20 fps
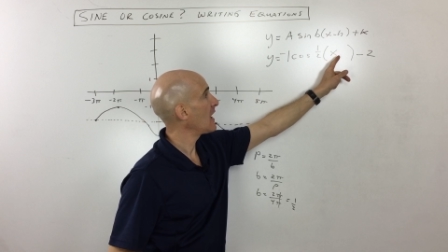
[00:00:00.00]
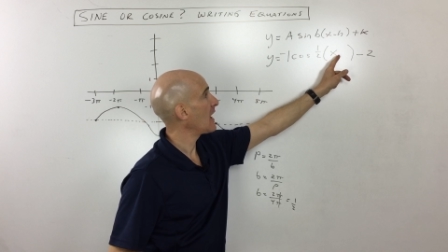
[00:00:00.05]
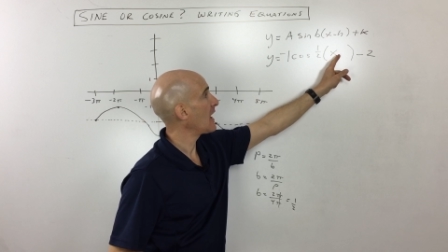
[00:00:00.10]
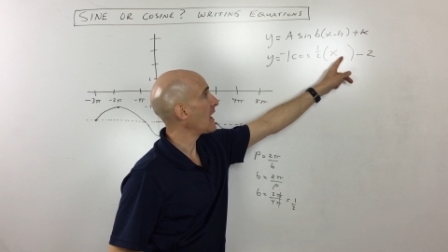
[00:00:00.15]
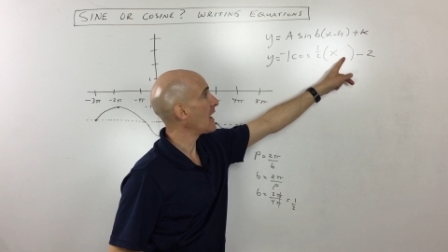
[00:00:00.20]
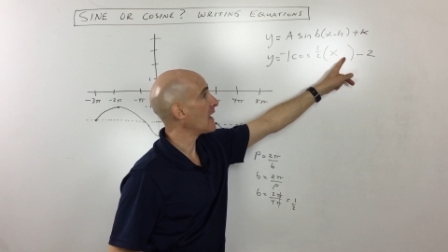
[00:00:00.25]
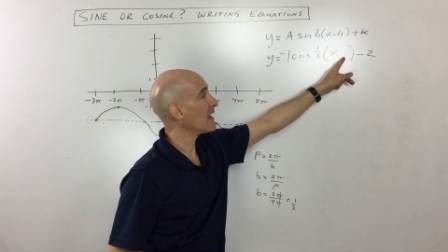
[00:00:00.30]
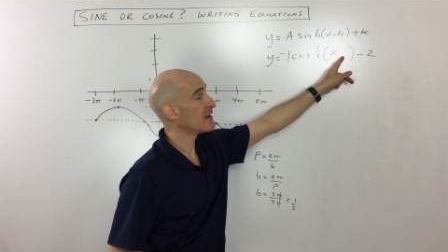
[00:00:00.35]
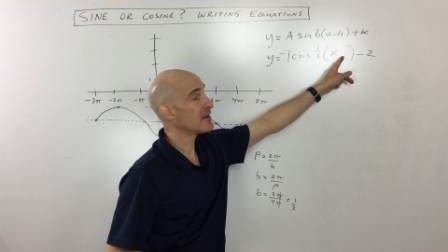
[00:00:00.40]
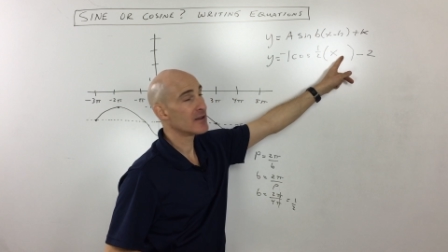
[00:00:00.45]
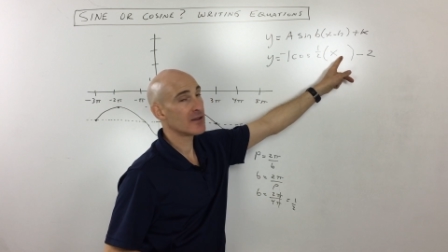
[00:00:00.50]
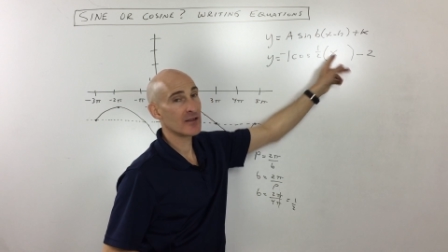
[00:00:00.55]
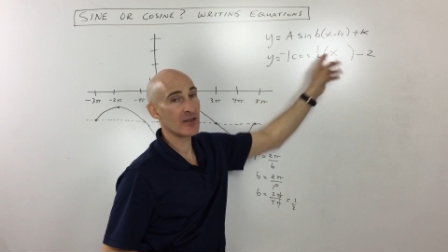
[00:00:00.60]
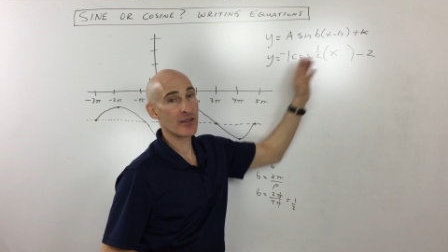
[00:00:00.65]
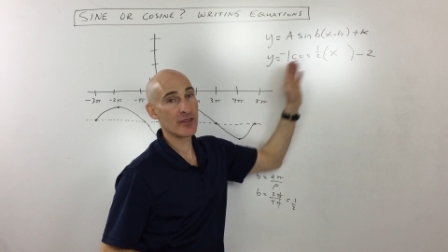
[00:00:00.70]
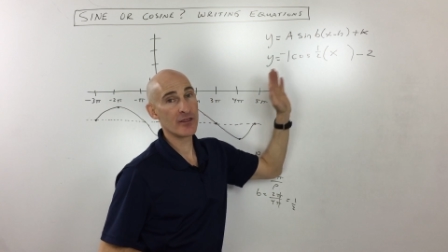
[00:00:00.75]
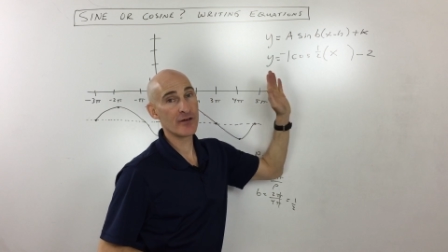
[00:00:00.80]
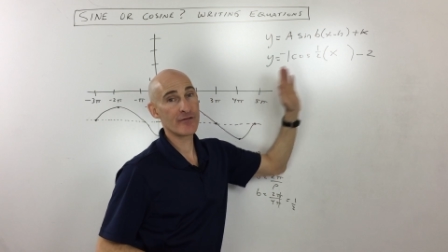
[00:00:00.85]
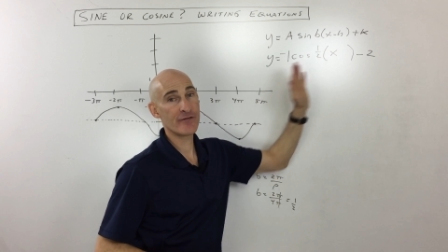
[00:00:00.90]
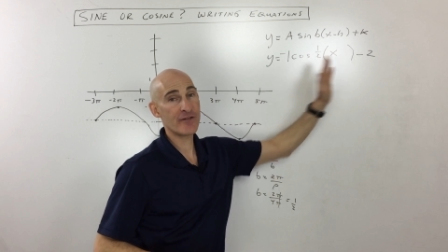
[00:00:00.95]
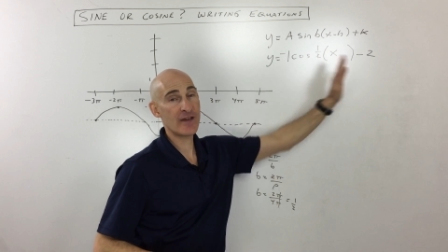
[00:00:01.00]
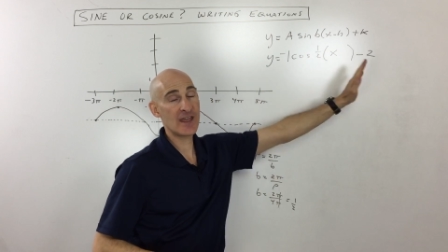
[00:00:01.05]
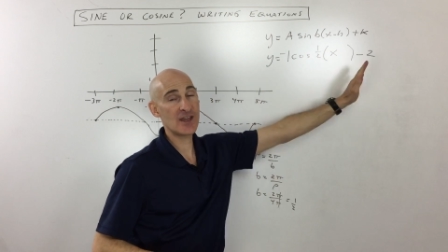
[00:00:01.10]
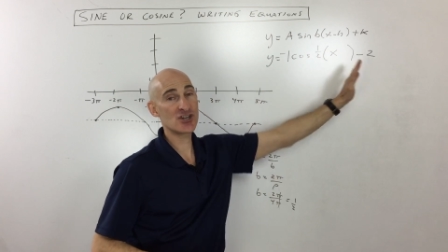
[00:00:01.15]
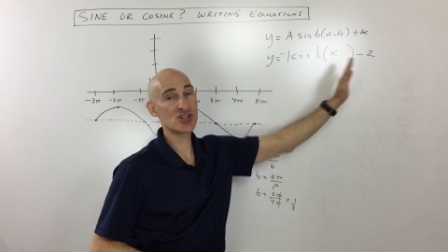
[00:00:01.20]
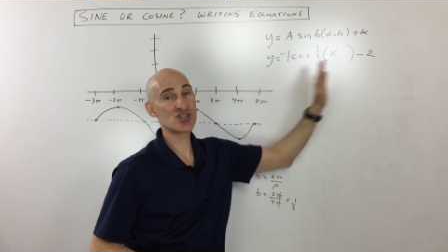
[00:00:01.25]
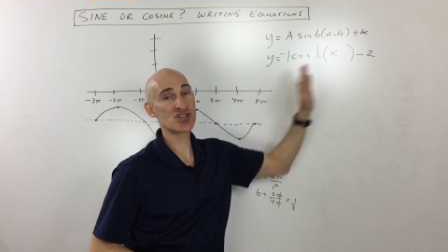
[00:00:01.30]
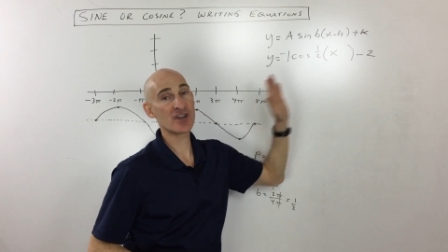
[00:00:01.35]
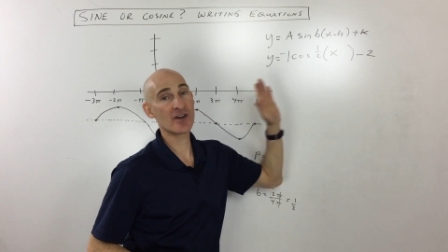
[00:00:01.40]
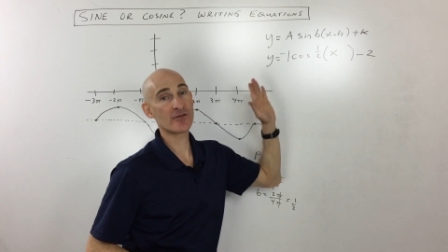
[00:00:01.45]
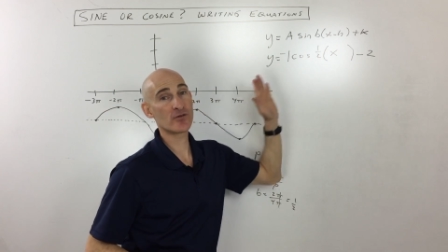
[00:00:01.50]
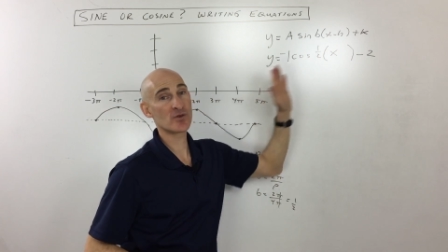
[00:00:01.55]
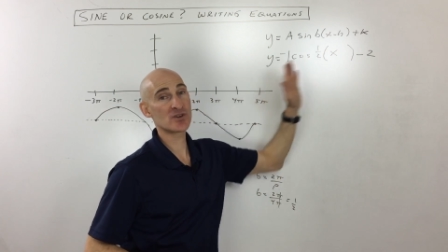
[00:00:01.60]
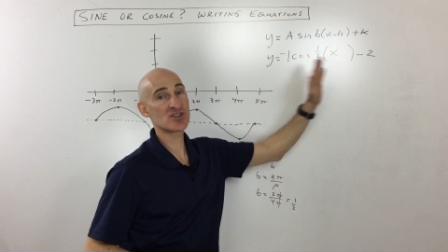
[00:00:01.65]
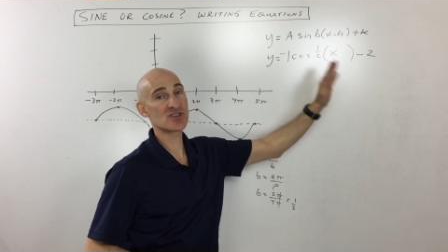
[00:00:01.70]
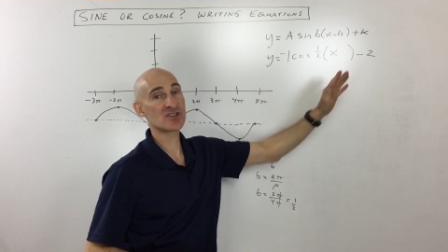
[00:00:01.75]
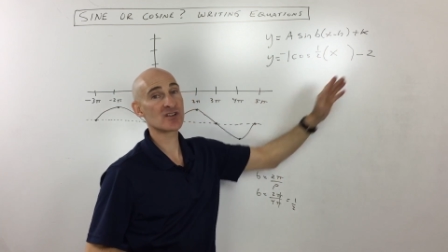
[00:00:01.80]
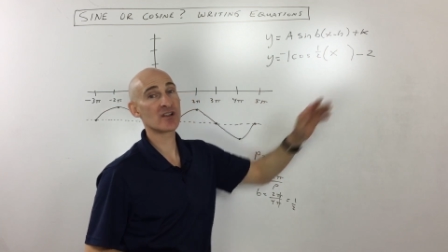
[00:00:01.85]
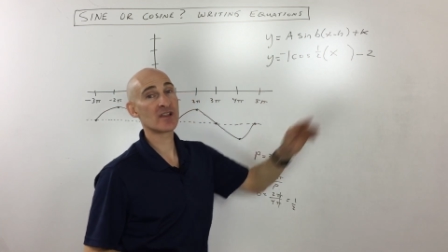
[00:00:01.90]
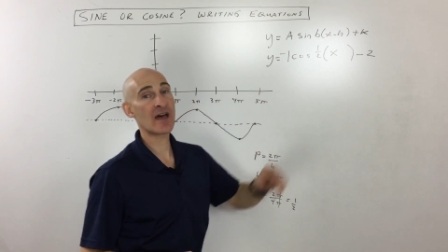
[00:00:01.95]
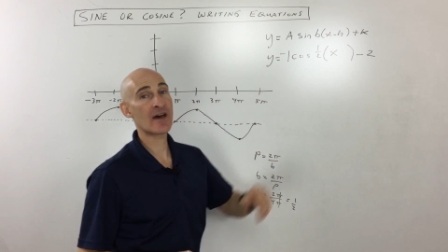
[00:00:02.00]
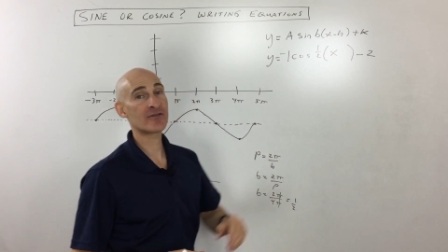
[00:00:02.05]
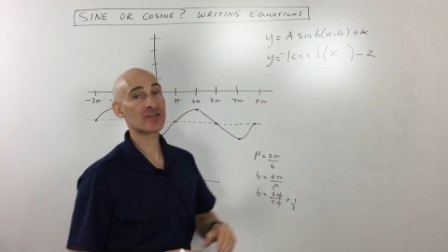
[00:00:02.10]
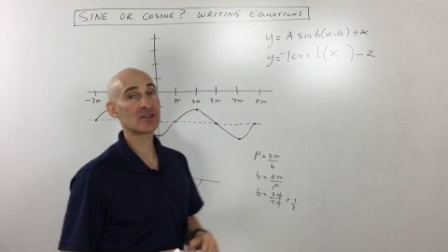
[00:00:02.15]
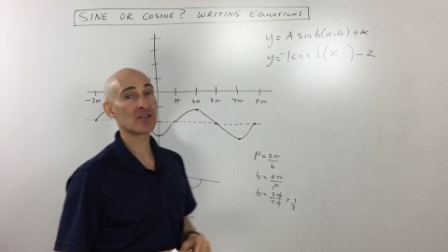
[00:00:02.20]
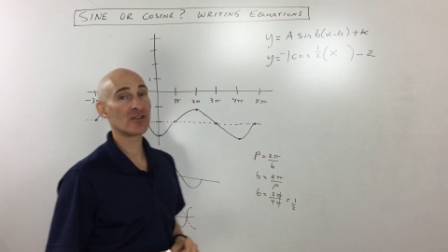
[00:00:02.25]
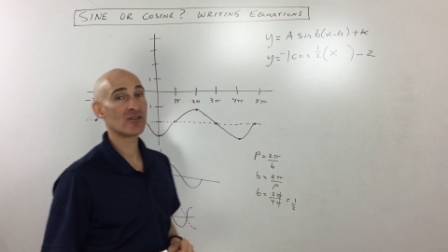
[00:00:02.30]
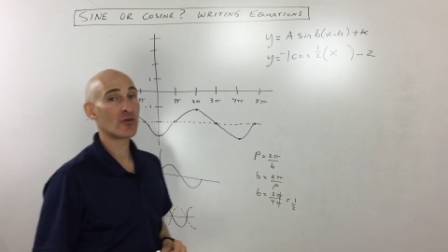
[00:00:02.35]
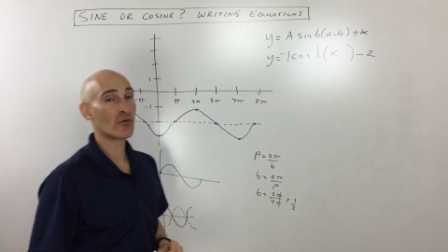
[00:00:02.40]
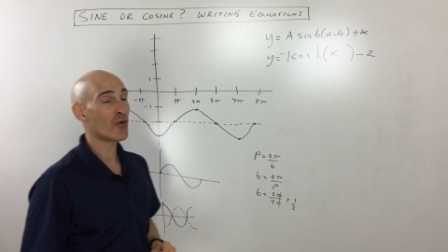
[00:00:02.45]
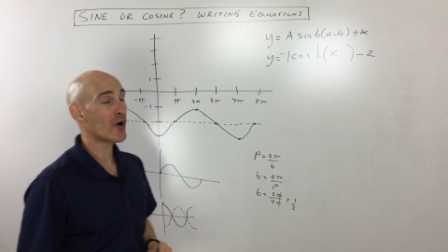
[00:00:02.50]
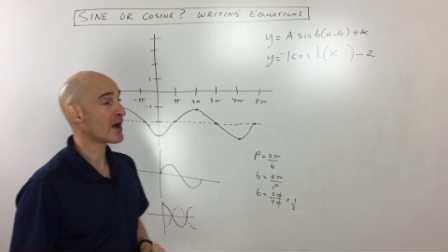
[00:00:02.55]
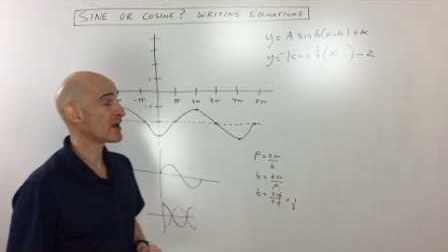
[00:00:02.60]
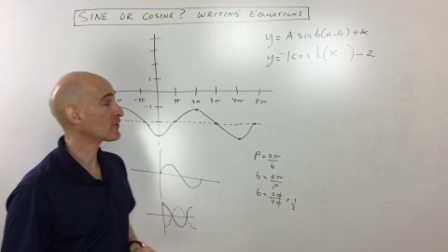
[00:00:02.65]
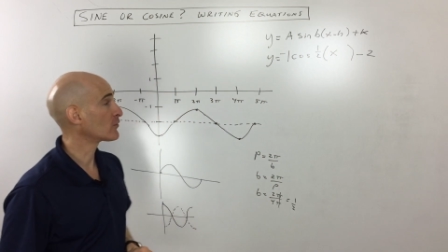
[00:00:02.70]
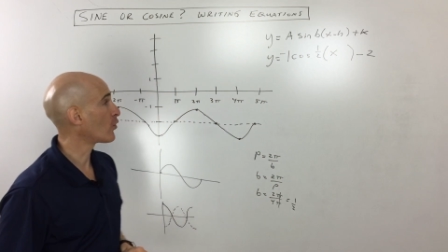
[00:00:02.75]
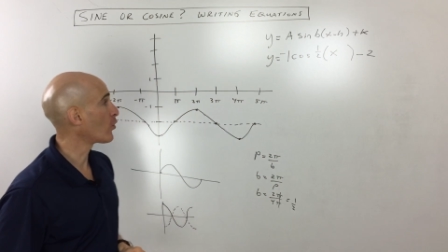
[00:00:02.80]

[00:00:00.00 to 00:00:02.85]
and the phase shift, which is the left and right,